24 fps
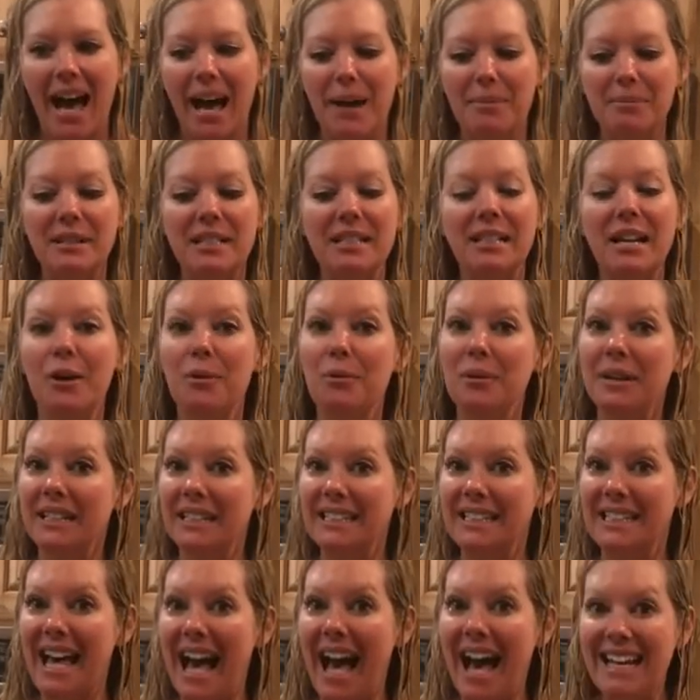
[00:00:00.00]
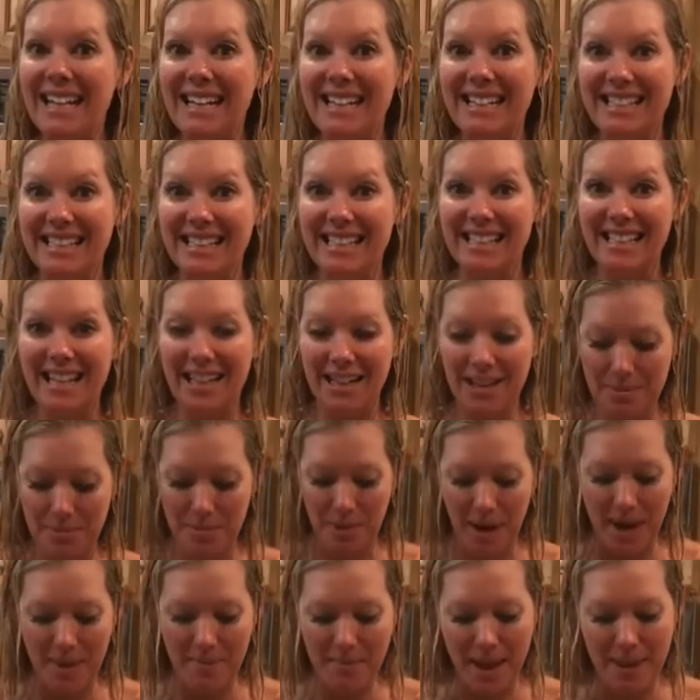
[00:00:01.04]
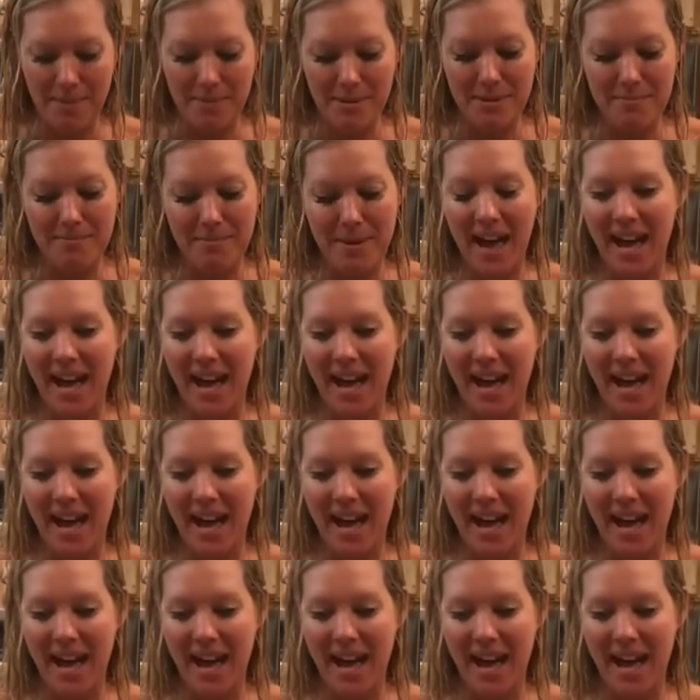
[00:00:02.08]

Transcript: I'm so excited to celebrate baby